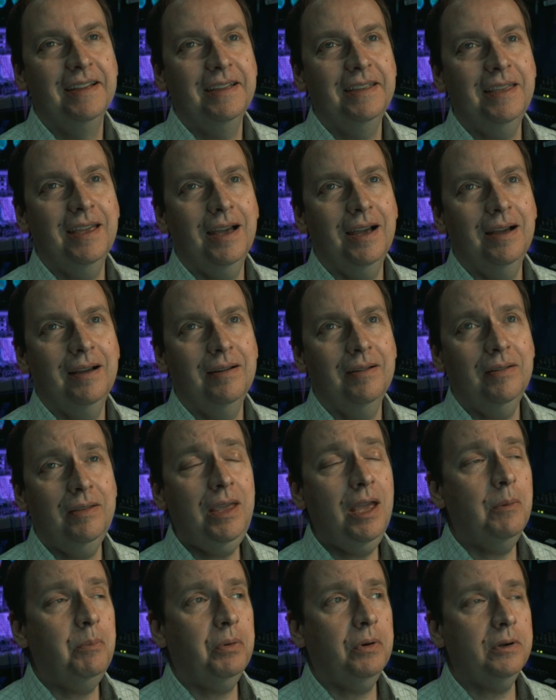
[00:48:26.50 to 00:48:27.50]
yeah,
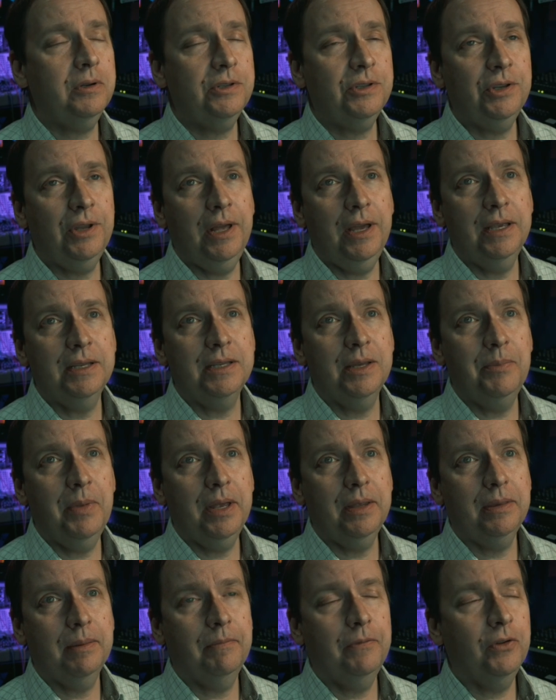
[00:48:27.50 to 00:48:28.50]
yeah. Personalize and
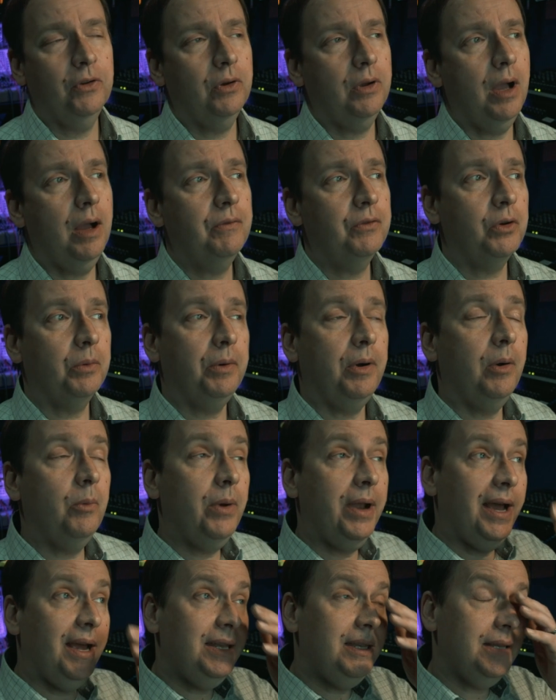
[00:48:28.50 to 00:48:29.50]
make them feel comfortable.
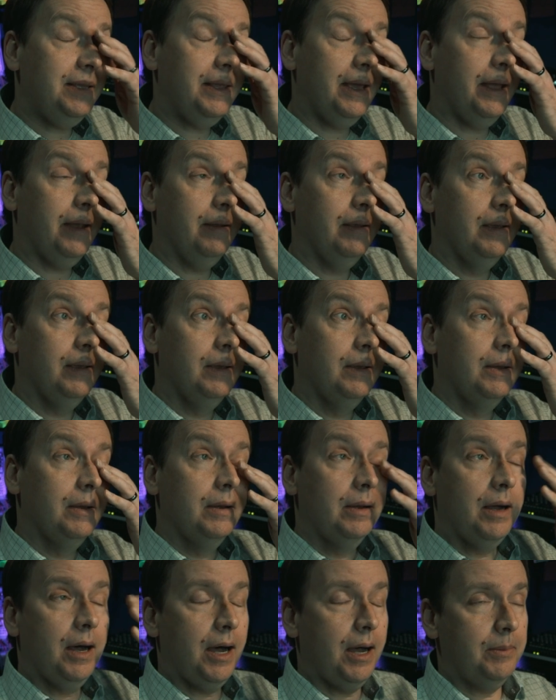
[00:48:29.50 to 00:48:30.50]
When I did that
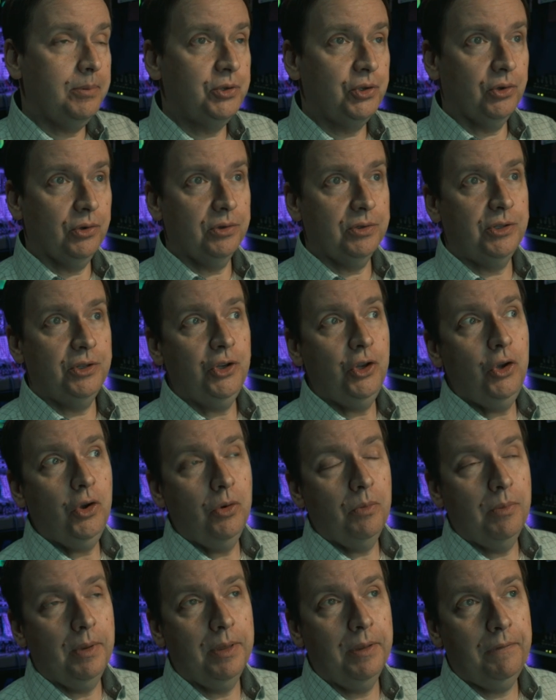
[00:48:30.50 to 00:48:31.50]
optional
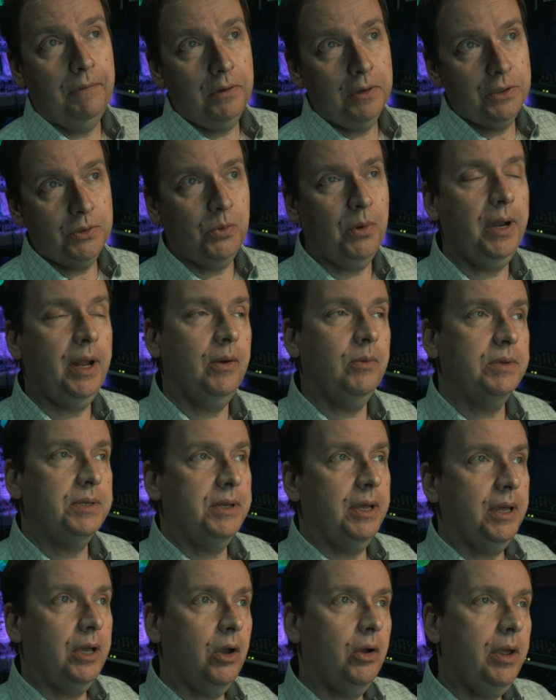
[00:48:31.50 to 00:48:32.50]
Zoom, the first one I was
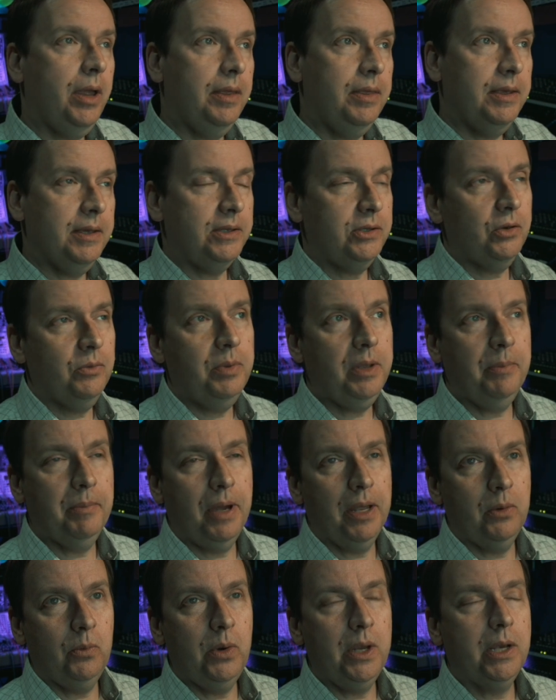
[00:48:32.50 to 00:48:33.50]
like, okay, this will be
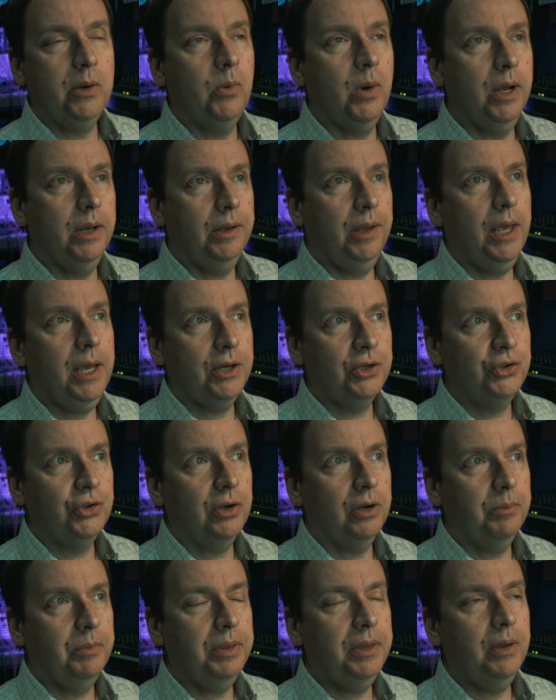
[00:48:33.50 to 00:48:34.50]
my week one
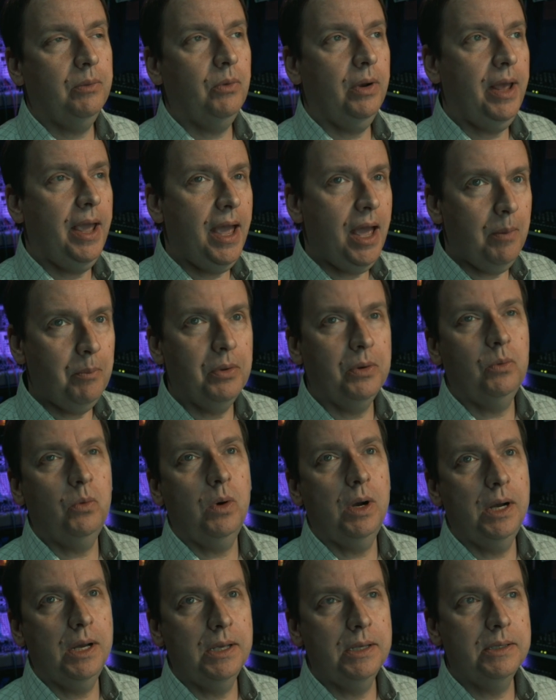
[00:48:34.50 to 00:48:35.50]
lecture. But then what happened
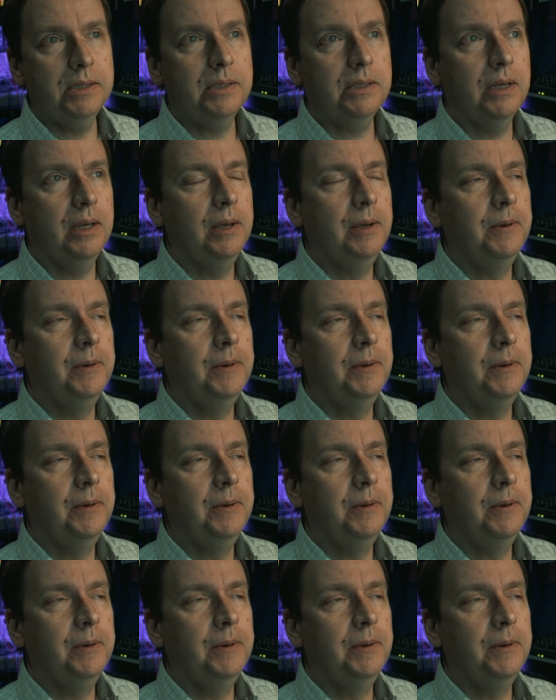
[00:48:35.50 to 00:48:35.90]
was,